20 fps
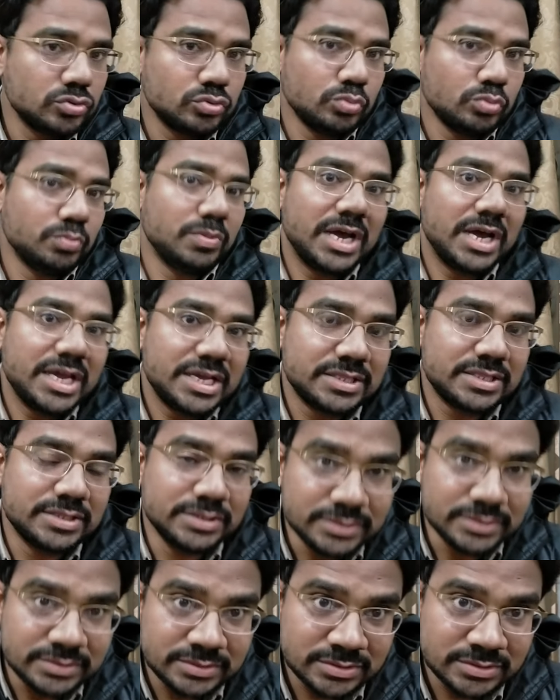you to buy
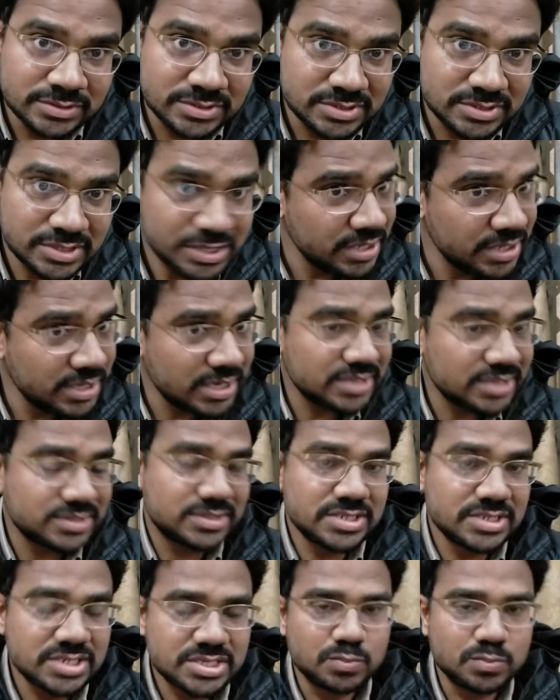three or
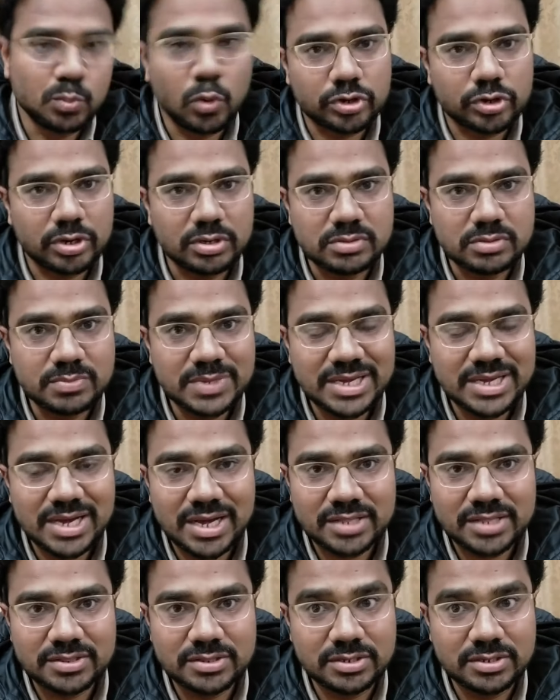six bottles
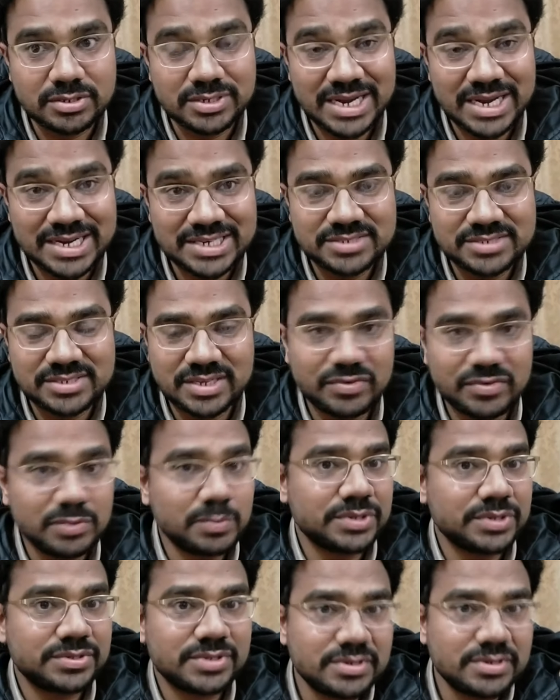because 97
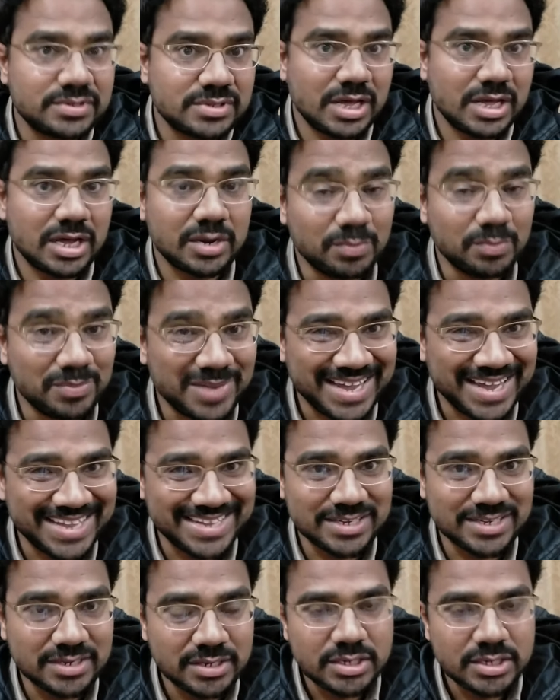percent are
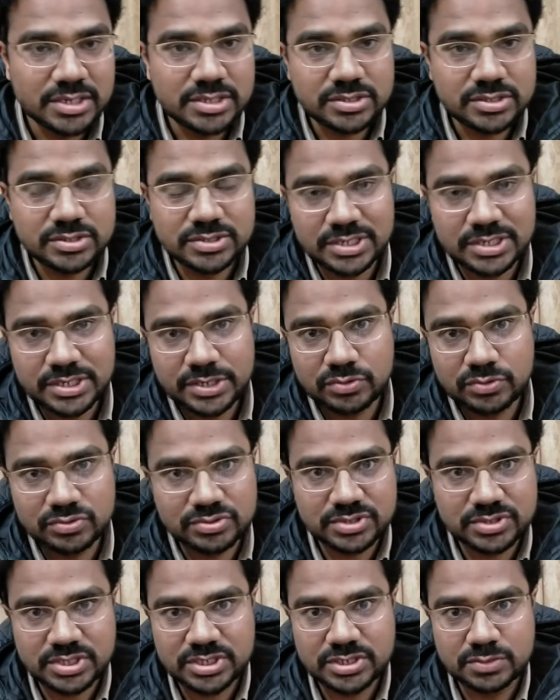buying three to
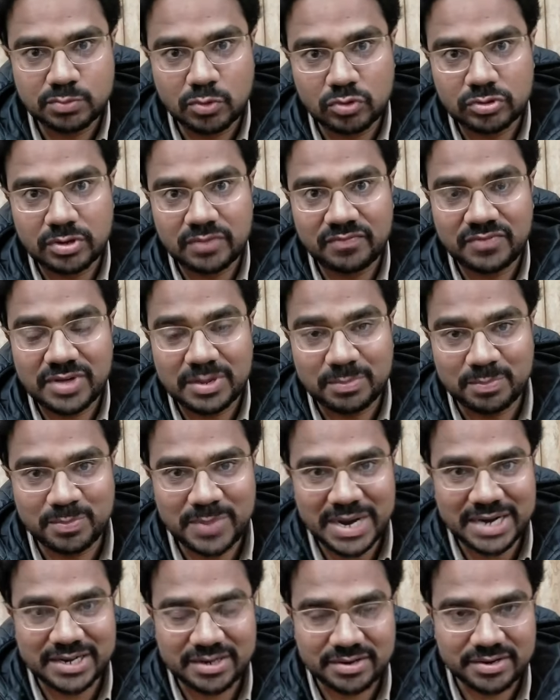six bottles for
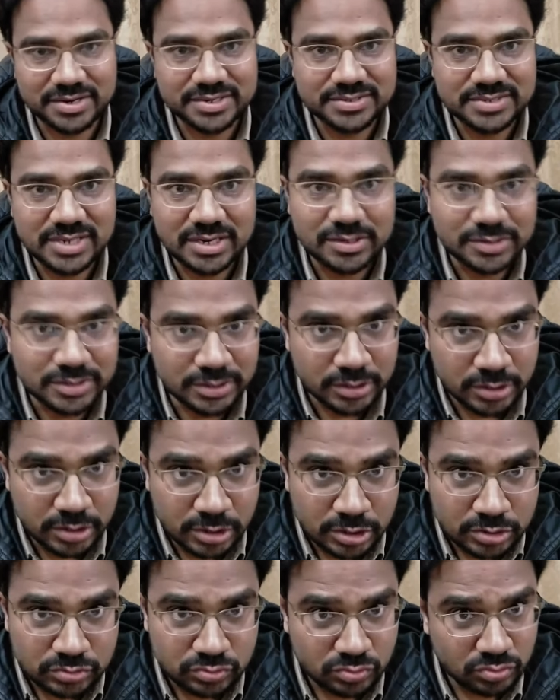better result
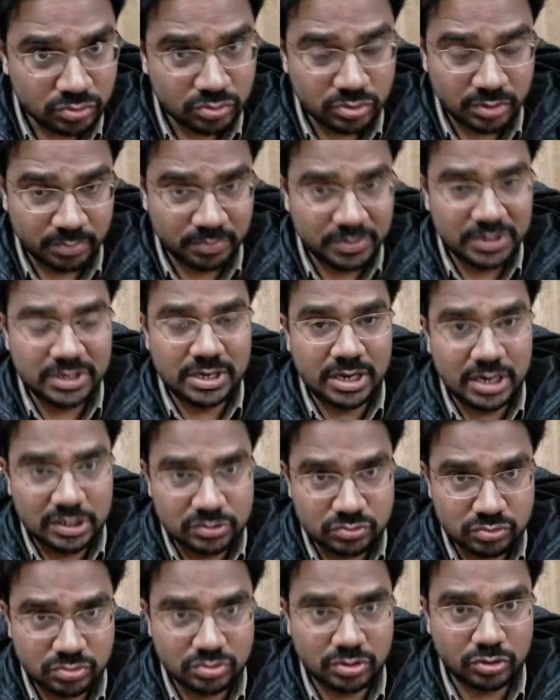so company
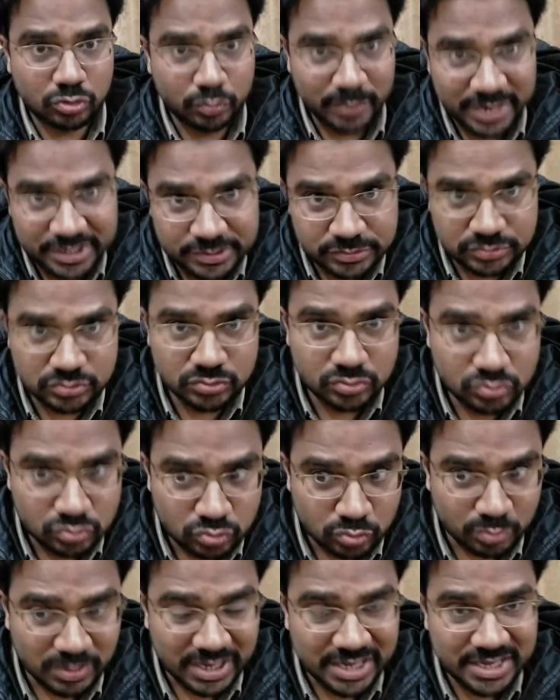also recommend you
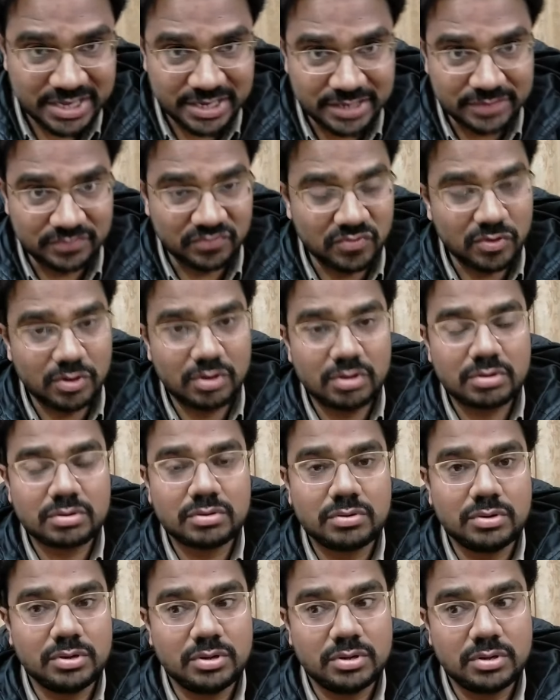to buy it
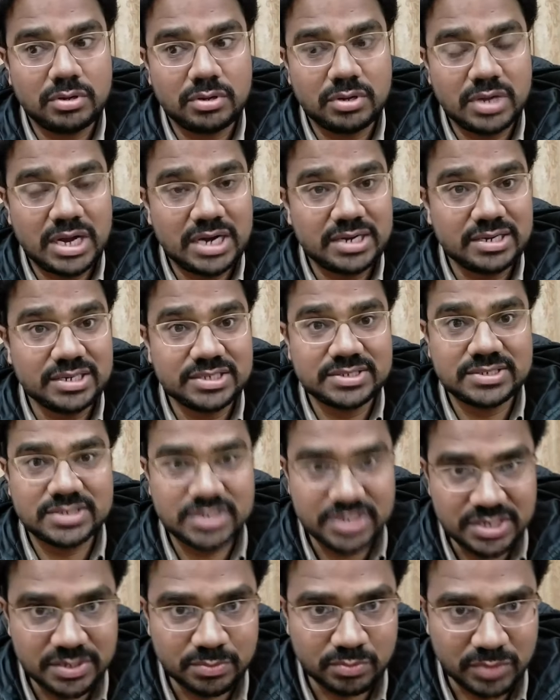for uh, at least
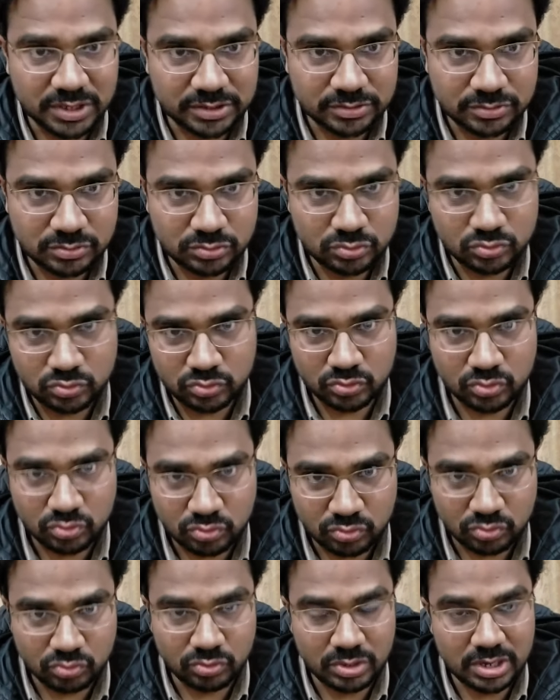three months
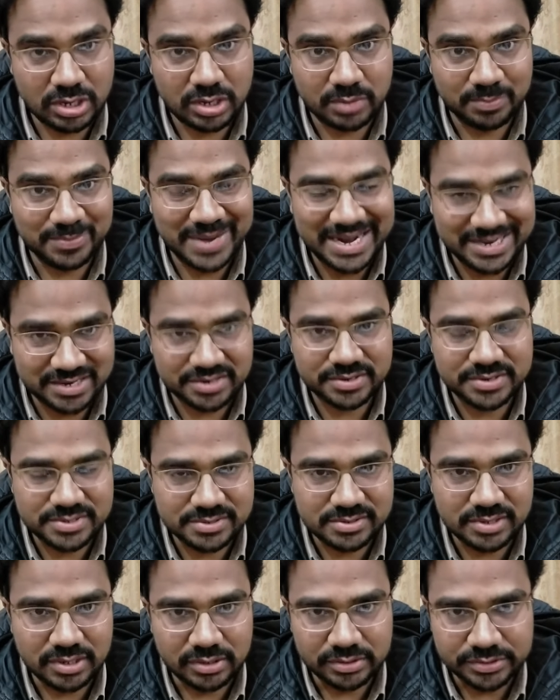to uh, better
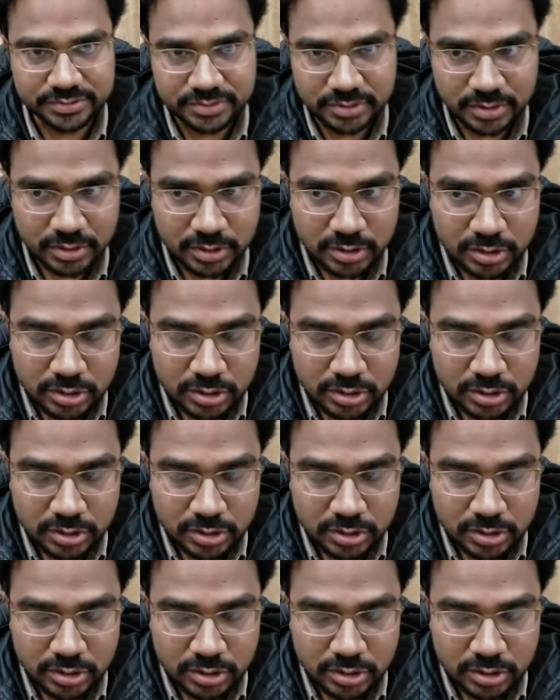results